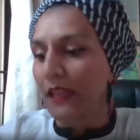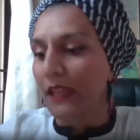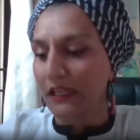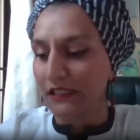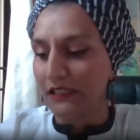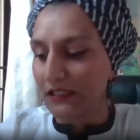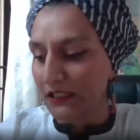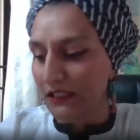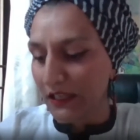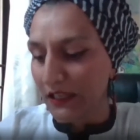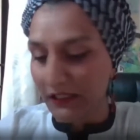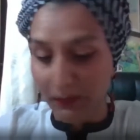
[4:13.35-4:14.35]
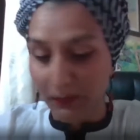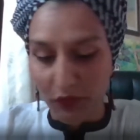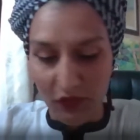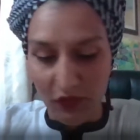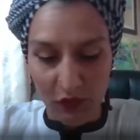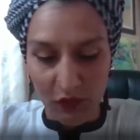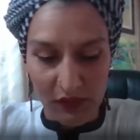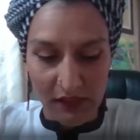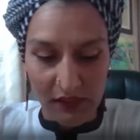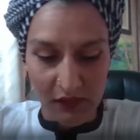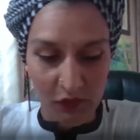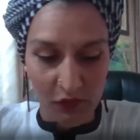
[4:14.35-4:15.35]
And I did, I did
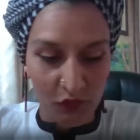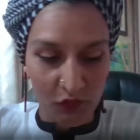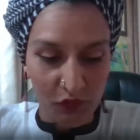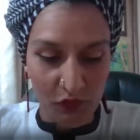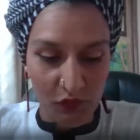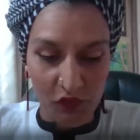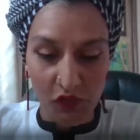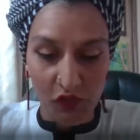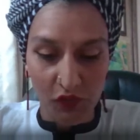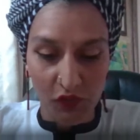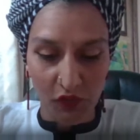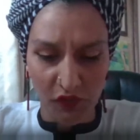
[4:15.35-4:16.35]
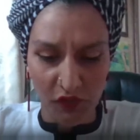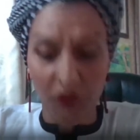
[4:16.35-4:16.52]
produce two, sh uh,